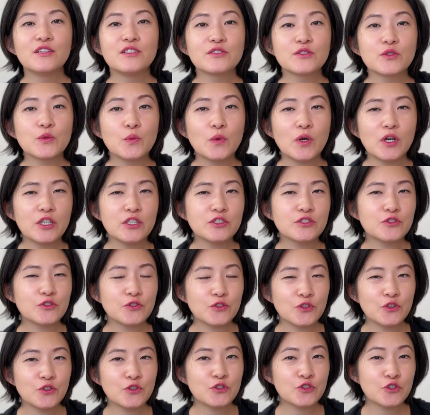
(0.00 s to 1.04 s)
So what
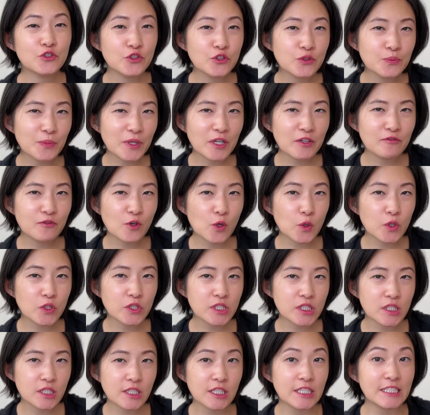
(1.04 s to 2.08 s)
you should be
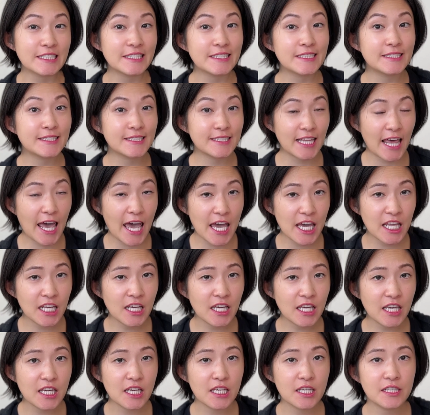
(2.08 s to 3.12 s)
focusing
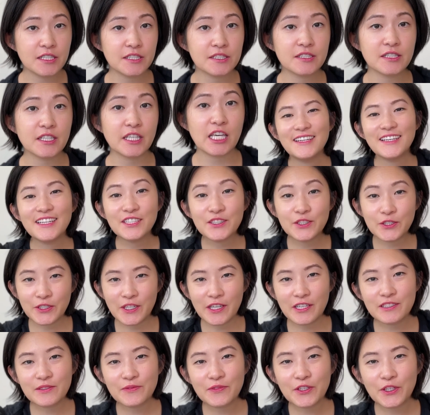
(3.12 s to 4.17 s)
instead is in
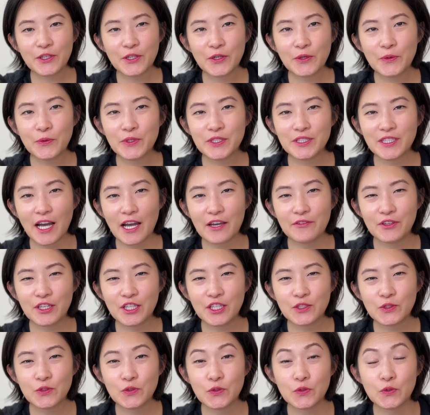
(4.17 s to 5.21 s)
today's video, we're diving
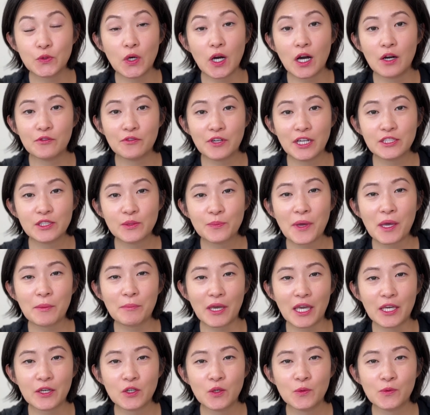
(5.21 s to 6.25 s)
into a resume
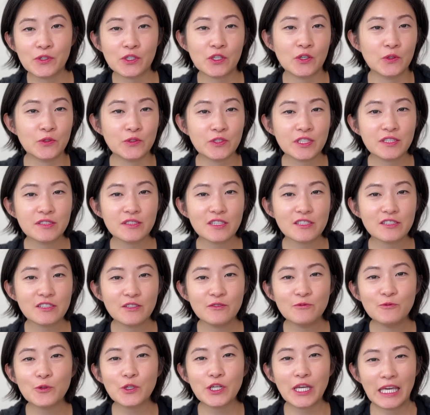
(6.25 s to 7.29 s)
makeover coaching
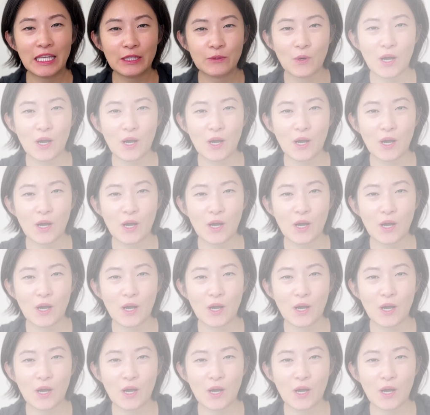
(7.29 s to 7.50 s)
session for In